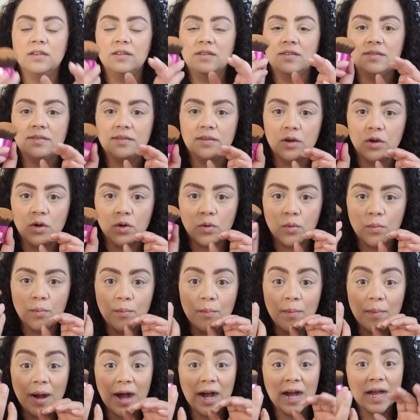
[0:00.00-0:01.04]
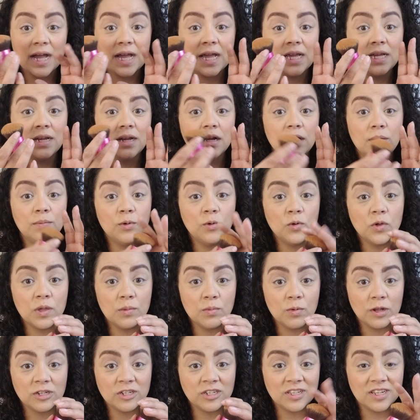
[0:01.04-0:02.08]
So my kabuki
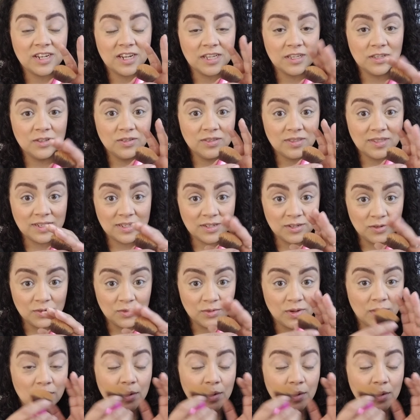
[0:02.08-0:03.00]
brush that I use to